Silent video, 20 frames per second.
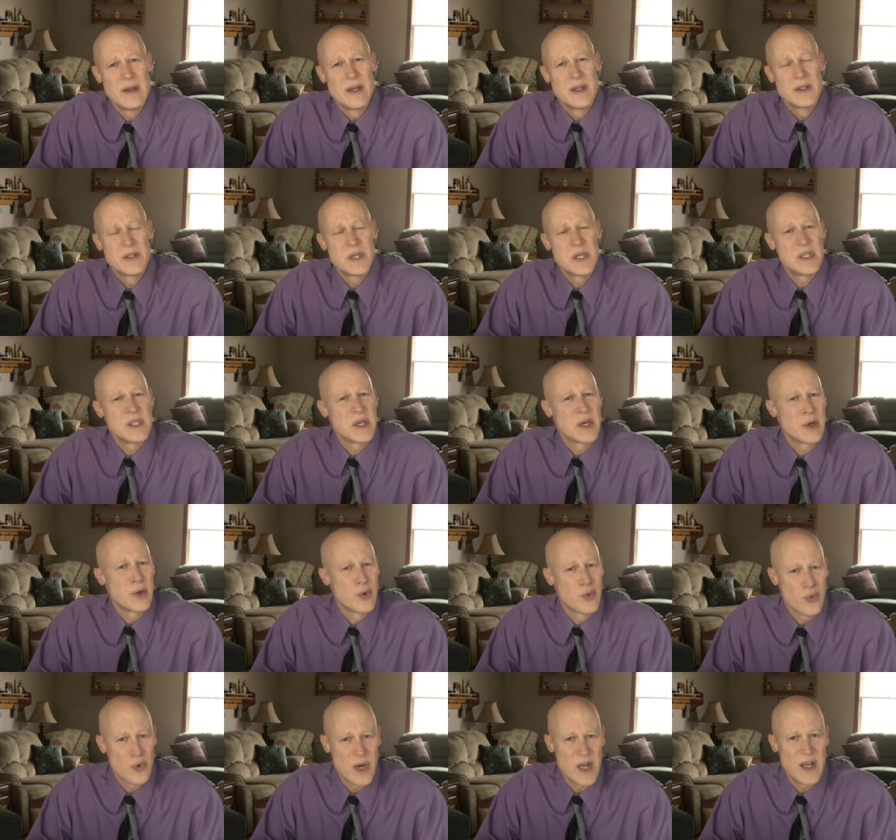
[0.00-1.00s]
she's in
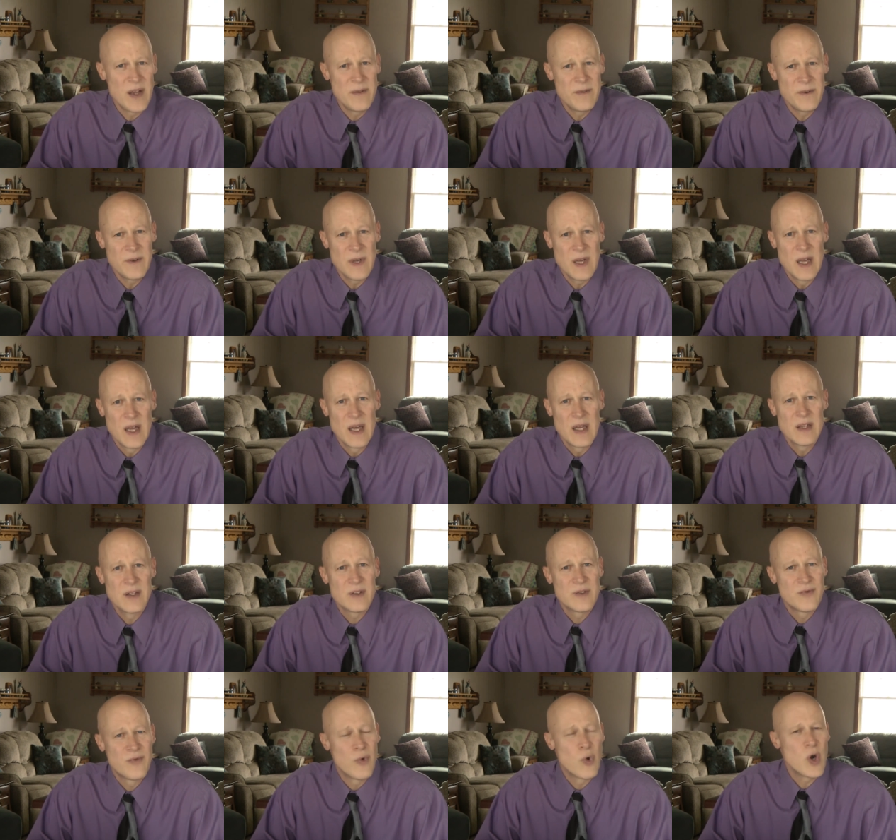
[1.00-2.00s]
grief, and
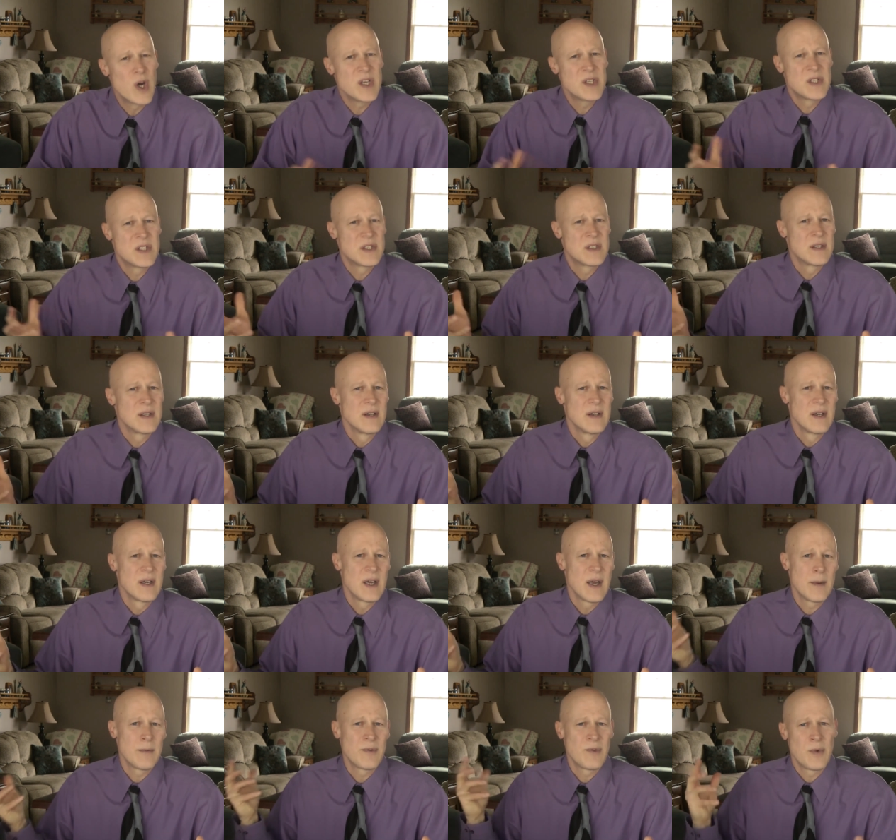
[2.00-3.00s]
this voice
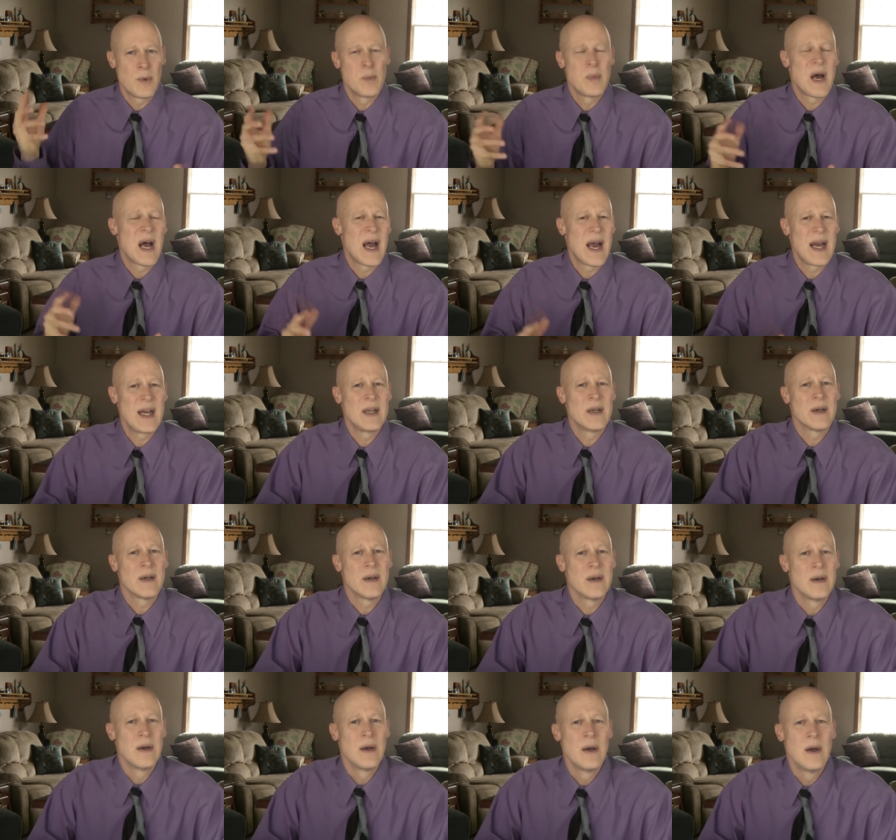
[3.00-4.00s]
comes from behind
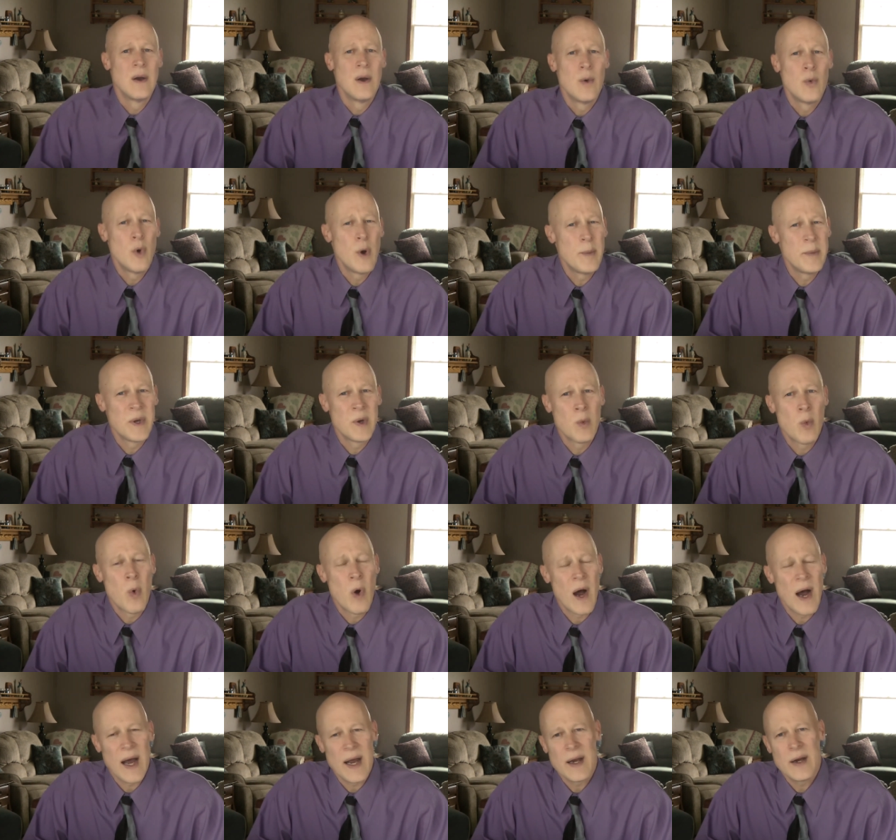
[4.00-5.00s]
her Woman,
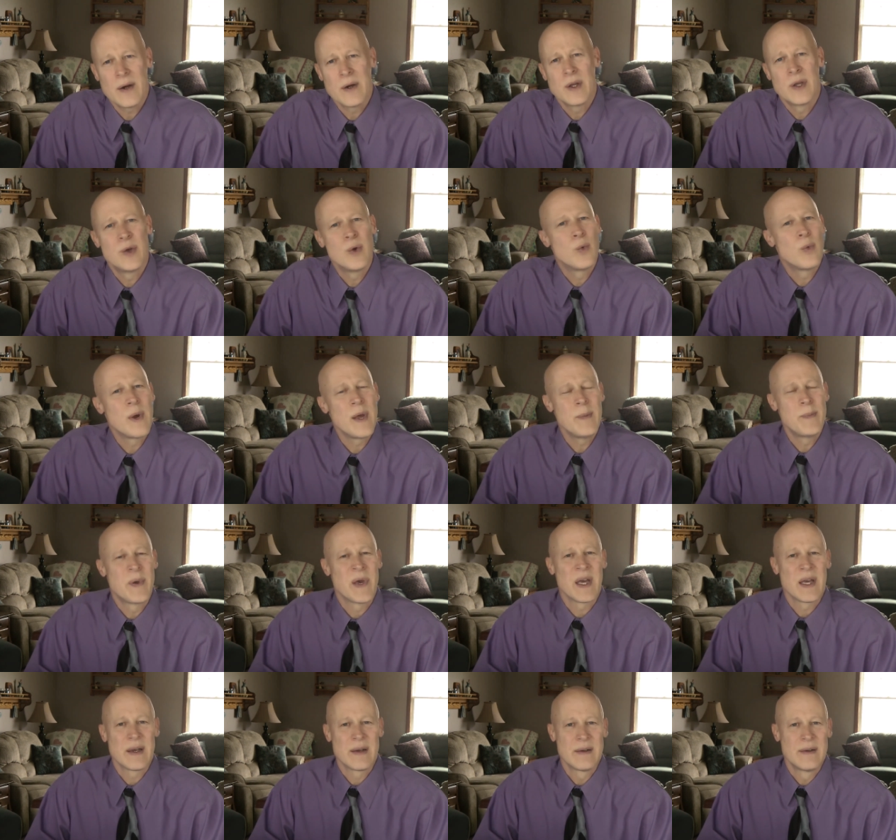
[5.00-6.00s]
why are you
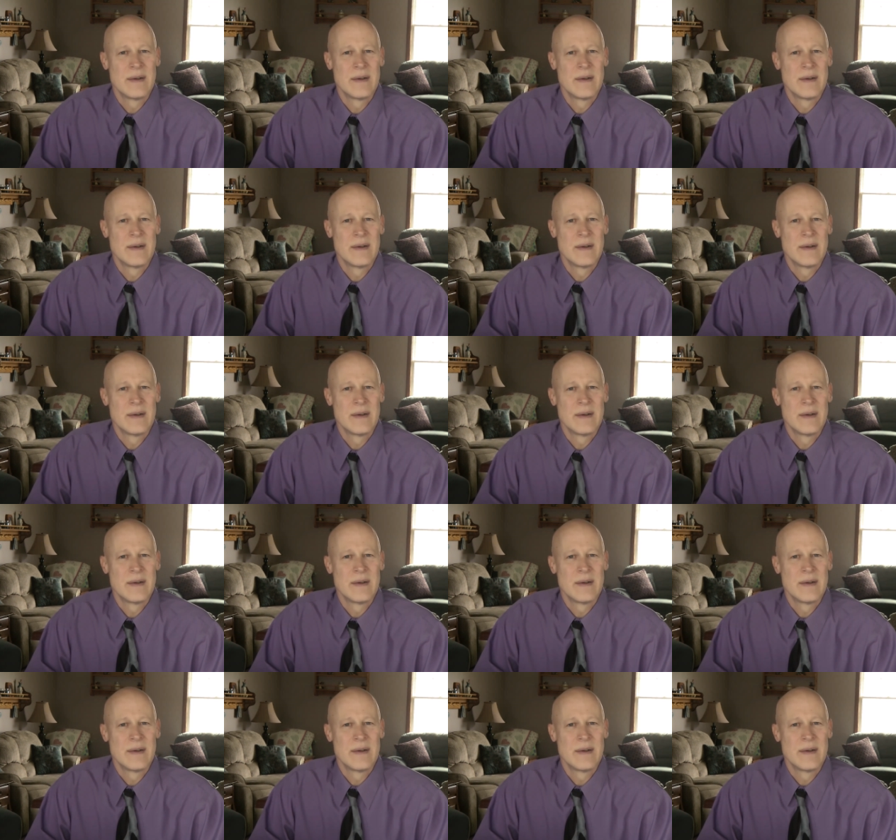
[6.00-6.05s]
weeping?